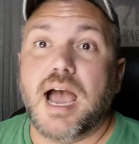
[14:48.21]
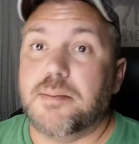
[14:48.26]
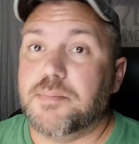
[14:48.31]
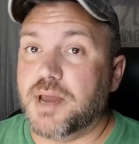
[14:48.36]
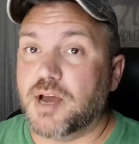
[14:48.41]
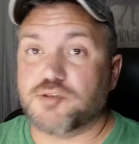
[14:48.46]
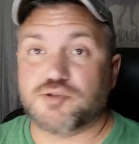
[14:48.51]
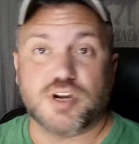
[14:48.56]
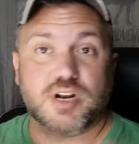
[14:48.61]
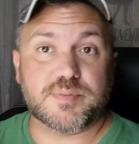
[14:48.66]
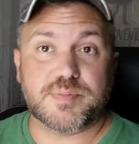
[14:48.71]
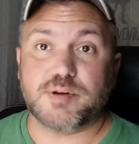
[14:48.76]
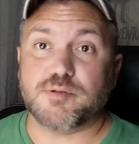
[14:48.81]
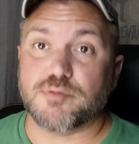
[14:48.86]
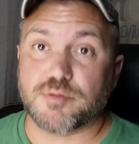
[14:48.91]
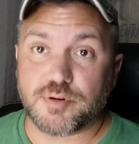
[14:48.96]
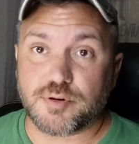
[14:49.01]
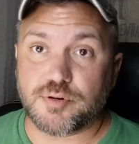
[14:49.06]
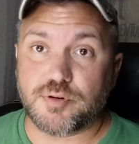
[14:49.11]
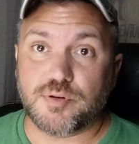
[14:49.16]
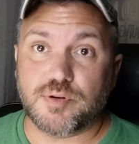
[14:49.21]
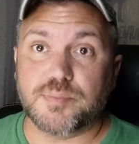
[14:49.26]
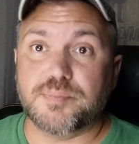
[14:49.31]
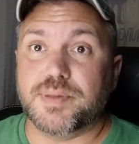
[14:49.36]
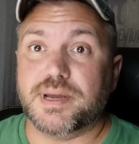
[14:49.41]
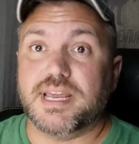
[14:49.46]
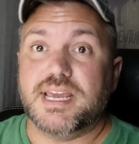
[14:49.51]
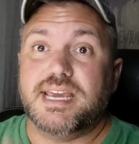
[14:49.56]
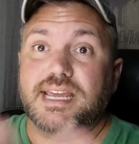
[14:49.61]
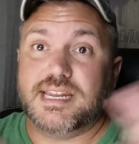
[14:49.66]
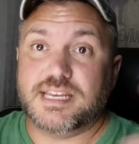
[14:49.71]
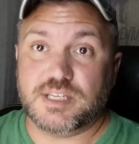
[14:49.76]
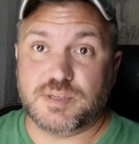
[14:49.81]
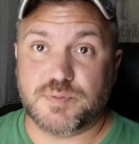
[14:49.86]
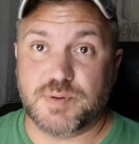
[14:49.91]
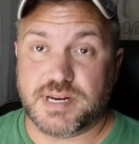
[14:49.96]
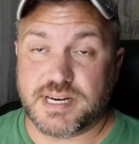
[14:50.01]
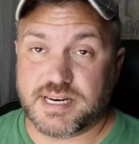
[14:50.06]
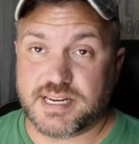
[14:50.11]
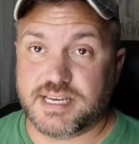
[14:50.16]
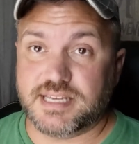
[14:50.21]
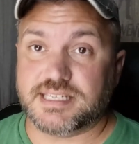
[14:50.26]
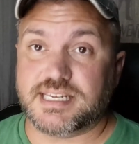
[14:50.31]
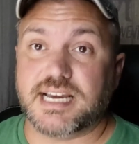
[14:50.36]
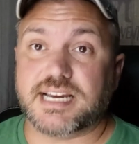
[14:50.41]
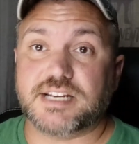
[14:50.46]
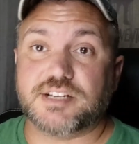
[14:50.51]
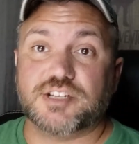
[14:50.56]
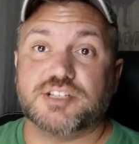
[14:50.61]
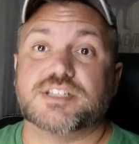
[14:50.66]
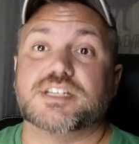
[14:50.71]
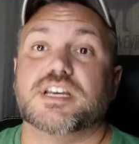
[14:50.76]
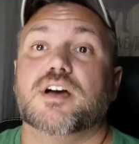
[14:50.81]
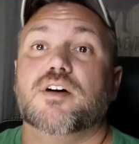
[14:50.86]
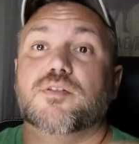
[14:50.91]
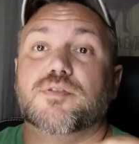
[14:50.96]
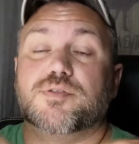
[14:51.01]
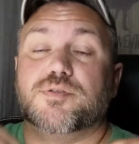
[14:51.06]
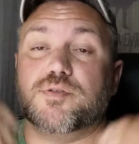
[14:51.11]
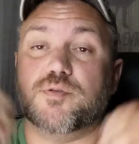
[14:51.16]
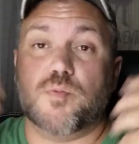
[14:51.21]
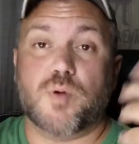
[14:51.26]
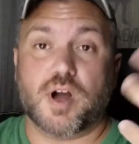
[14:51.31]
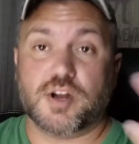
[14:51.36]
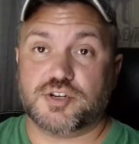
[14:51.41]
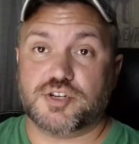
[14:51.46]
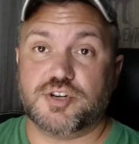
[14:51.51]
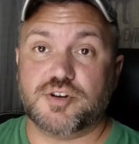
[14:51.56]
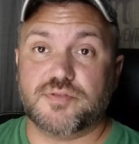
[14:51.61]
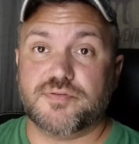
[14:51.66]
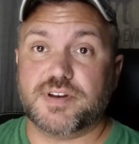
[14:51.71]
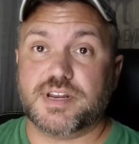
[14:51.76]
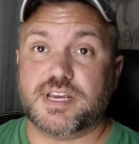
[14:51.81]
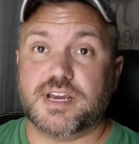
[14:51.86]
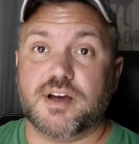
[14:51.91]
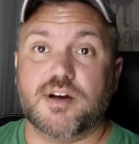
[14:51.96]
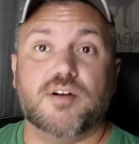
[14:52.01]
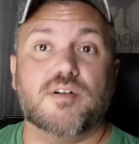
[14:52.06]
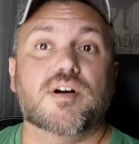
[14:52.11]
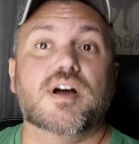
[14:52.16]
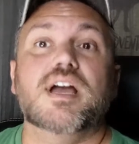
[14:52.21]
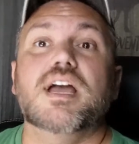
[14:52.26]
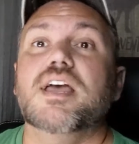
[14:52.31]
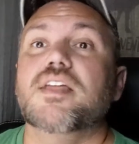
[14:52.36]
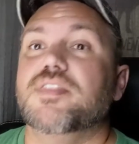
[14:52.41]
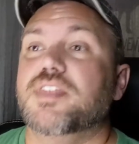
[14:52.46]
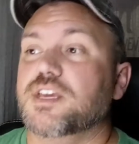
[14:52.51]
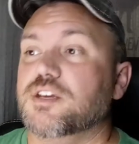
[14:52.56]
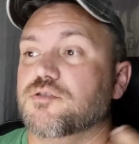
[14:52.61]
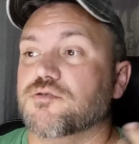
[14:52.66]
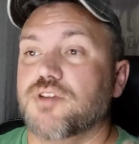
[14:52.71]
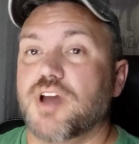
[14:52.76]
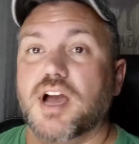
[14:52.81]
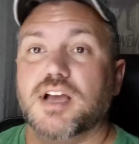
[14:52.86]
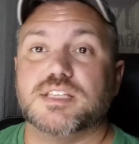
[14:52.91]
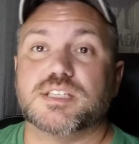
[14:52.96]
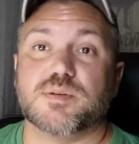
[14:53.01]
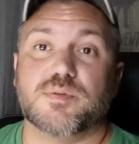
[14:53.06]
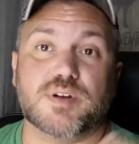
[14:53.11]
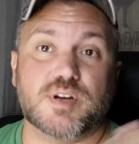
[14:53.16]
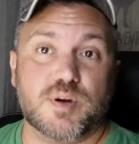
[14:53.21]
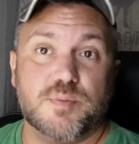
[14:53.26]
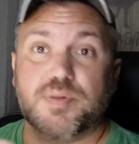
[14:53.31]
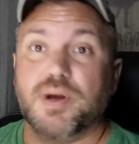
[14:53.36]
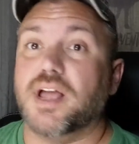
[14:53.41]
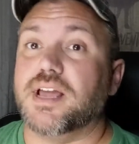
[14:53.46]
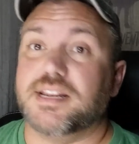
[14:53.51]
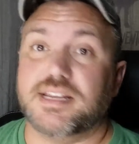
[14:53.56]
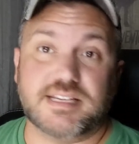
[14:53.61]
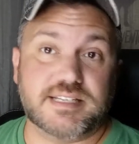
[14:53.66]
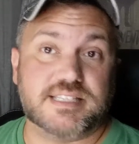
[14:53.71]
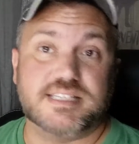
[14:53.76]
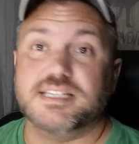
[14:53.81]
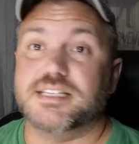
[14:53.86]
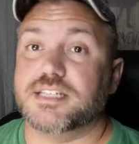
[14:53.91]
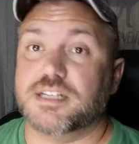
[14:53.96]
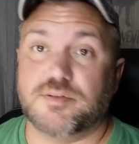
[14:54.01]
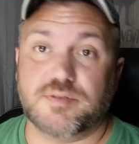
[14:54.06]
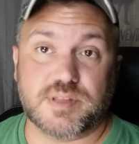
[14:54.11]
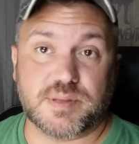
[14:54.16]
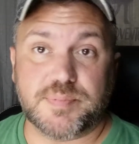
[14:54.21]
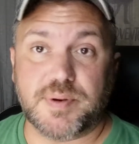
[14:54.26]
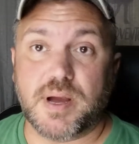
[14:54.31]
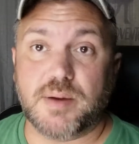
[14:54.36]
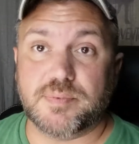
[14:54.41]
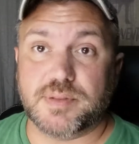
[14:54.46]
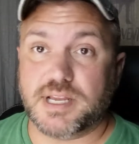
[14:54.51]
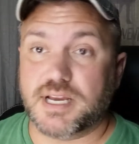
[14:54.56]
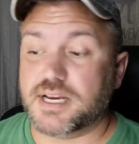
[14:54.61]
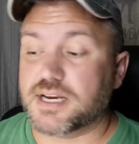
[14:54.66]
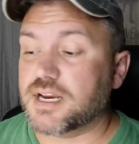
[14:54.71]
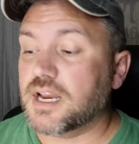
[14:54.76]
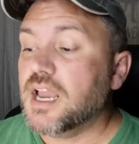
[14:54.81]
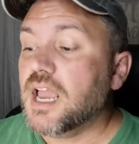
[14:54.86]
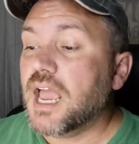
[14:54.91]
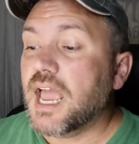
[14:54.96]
I'm not trying to be rude, but it is what it is. I can just tell through watching your video that you're not someone who probably needs to deal with the public.